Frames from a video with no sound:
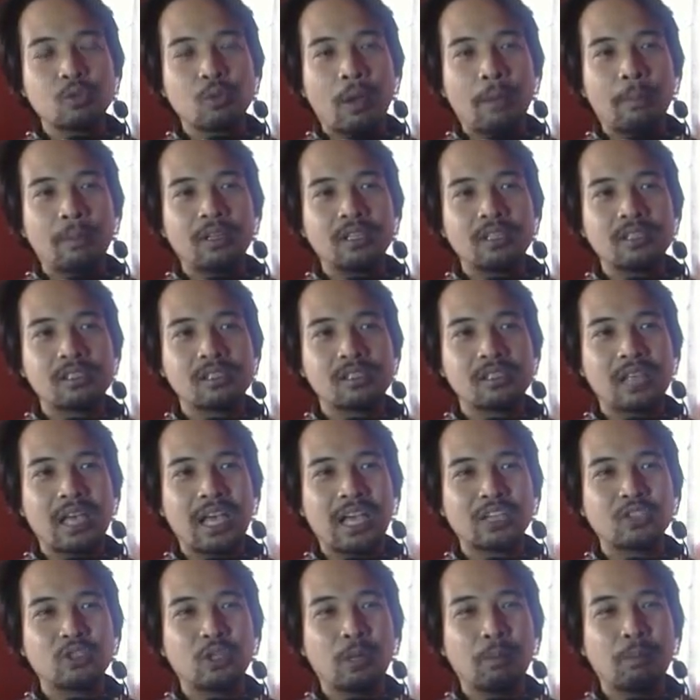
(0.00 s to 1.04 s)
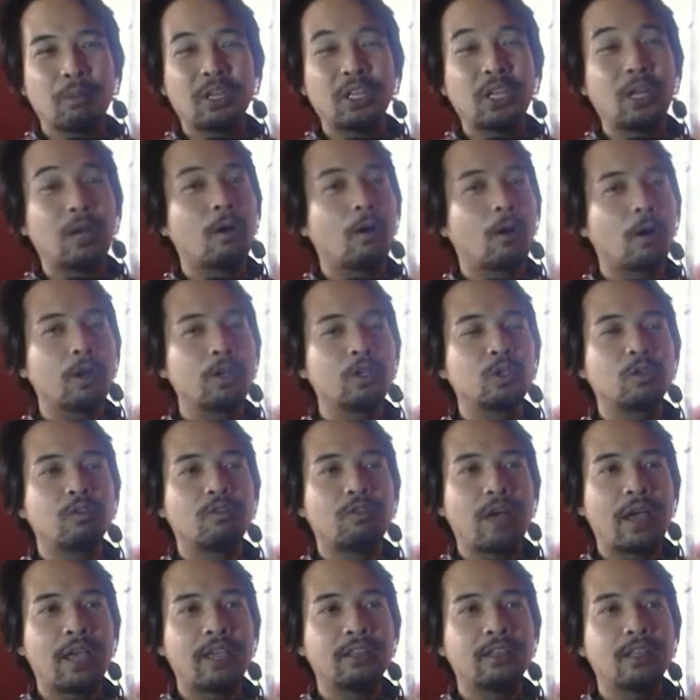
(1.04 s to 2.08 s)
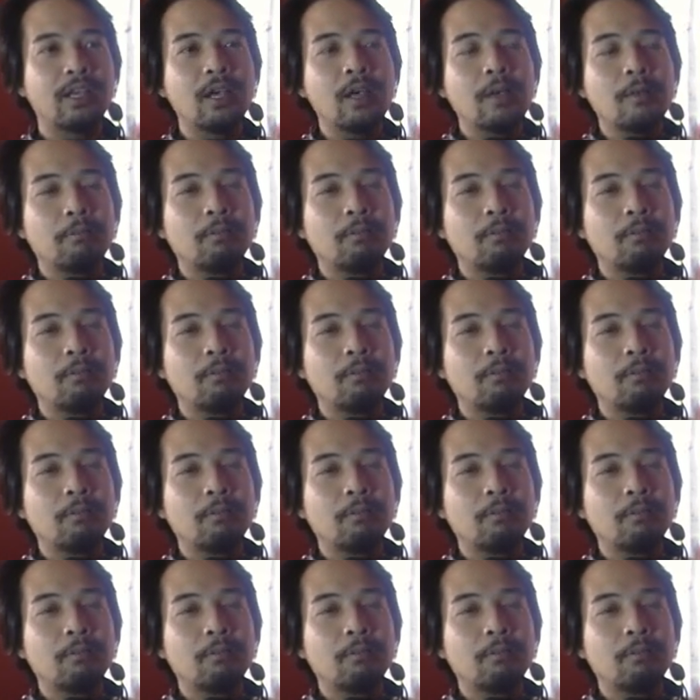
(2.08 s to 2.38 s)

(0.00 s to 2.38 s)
weapon is actually pretty hard to find.